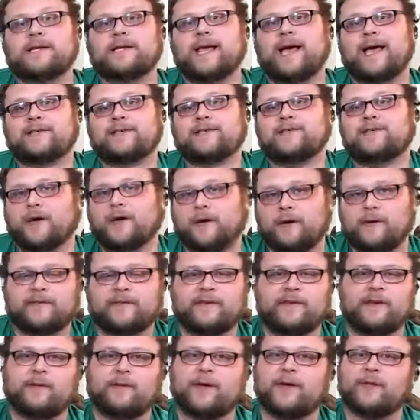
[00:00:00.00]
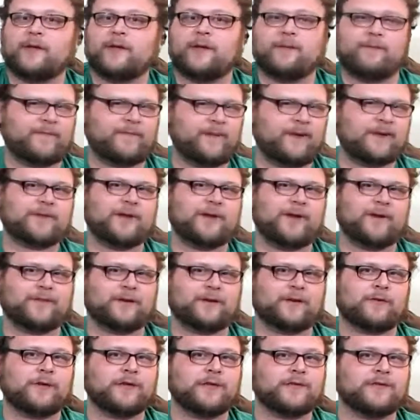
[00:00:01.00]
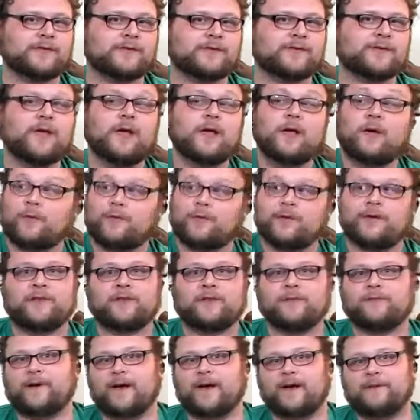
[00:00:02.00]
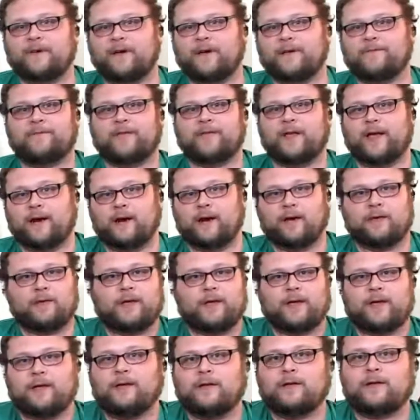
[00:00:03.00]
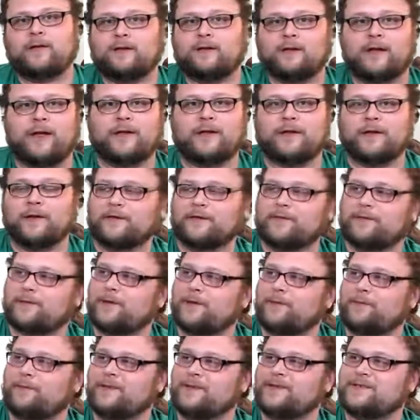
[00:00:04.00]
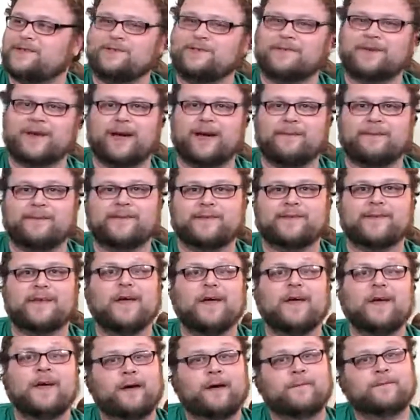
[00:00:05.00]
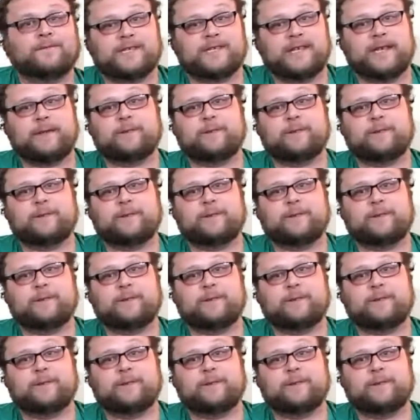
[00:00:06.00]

Tax jokes. Anyway, we're going to finish off the creatures with another 5/5 flyer. We got a lot of those. We're going to play 2 copies of